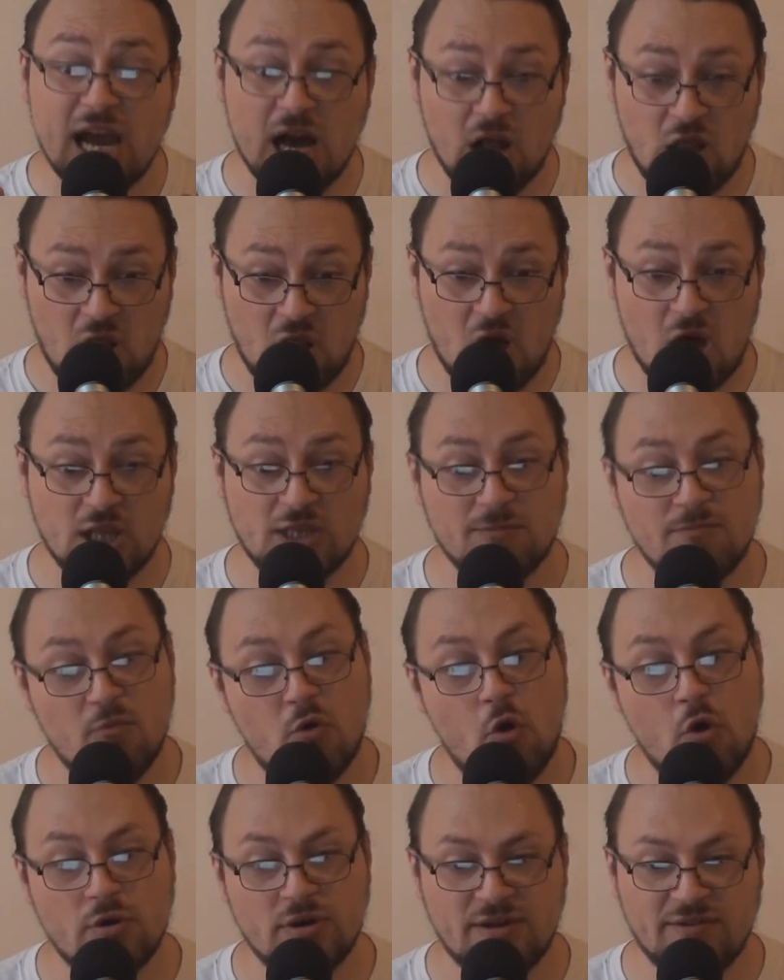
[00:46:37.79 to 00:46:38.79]
a lot
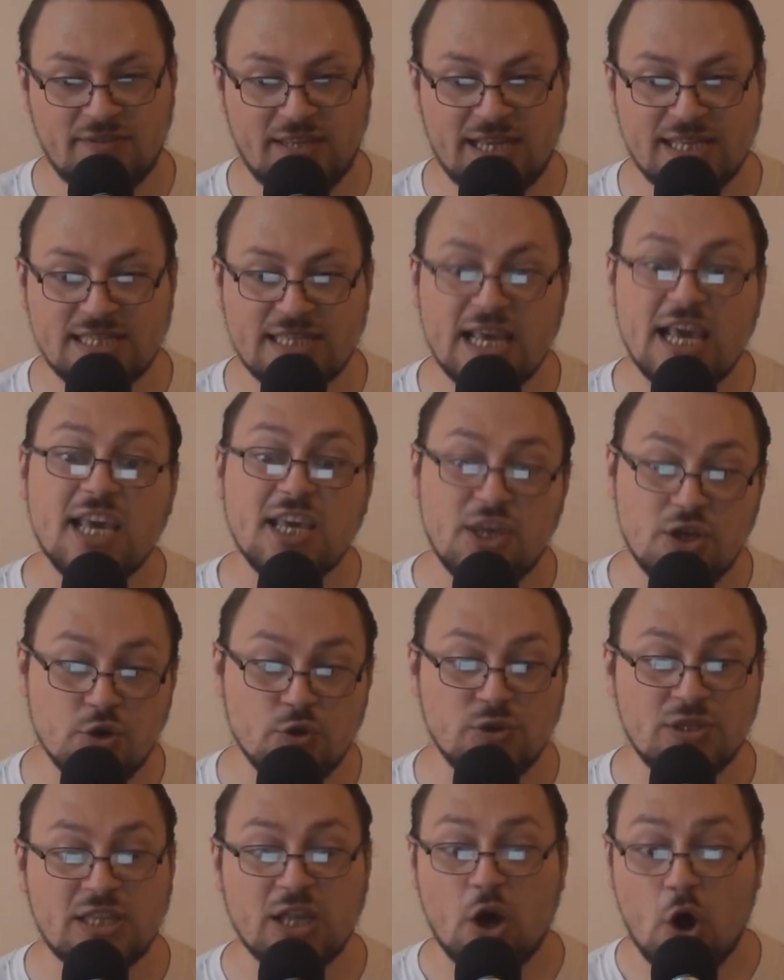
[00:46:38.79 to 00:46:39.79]
more of this
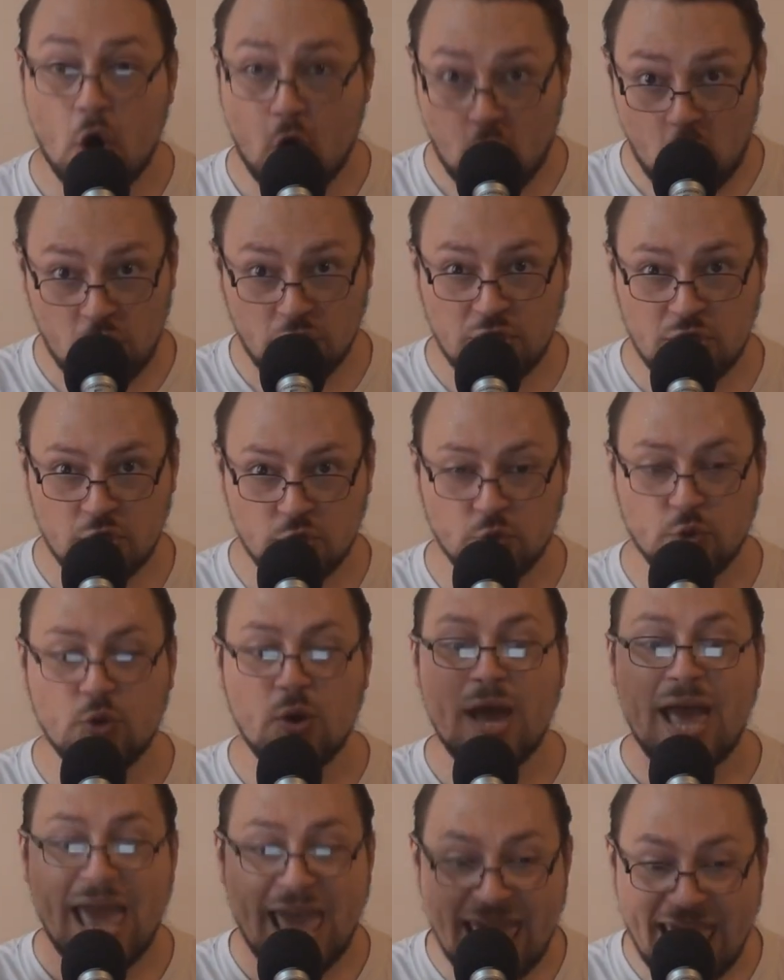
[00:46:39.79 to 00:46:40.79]
used on you